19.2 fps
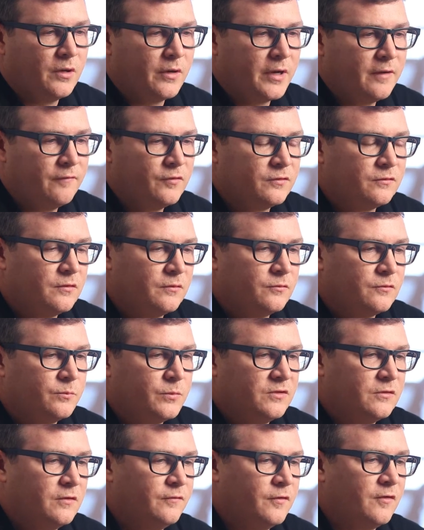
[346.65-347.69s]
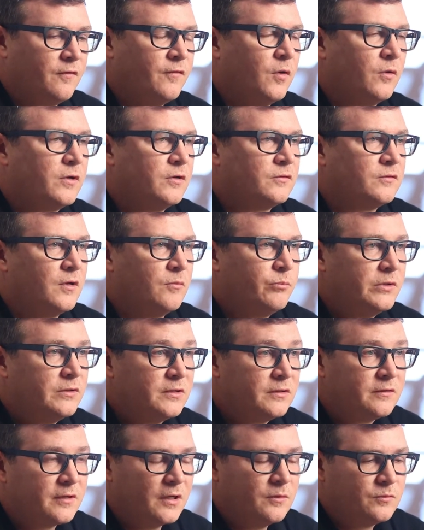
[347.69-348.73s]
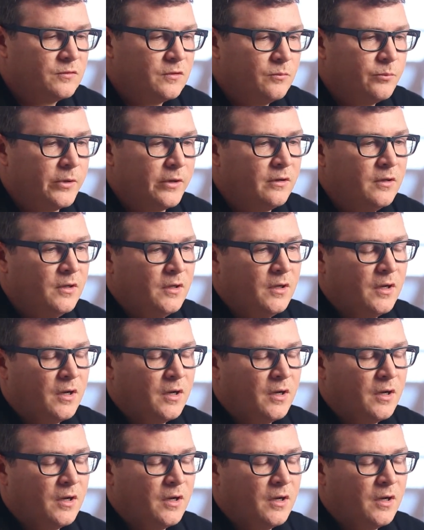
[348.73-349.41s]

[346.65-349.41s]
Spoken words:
don't have a specific focus on building types here, but